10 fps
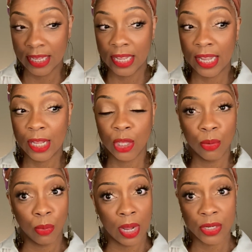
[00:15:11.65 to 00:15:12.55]
and you
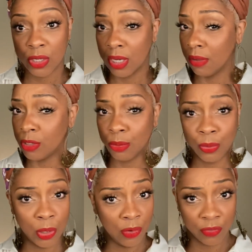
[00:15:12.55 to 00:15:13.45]
wash it, gives you
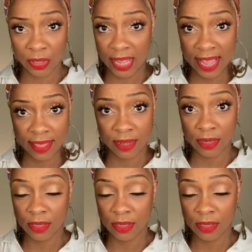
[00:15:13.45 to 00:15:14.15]
beautiful lather.